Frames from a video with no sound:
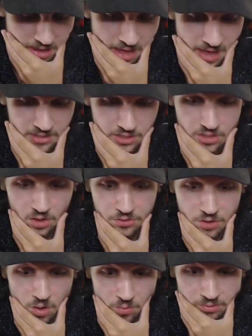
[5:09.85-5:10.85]
I still
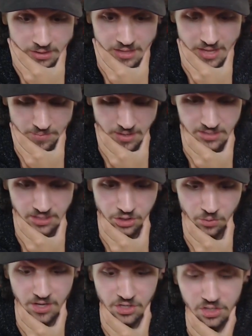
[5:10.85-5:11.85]
don't really like my
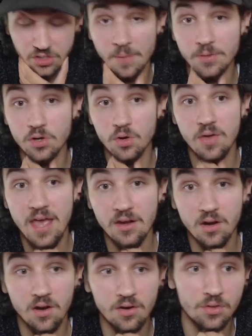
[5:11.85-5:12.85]
situation, so I'm gonna go
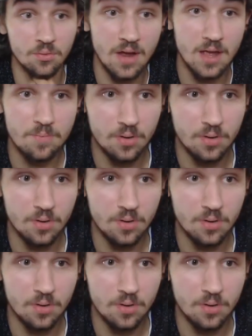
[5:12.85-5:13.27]
Canon Cart on the right,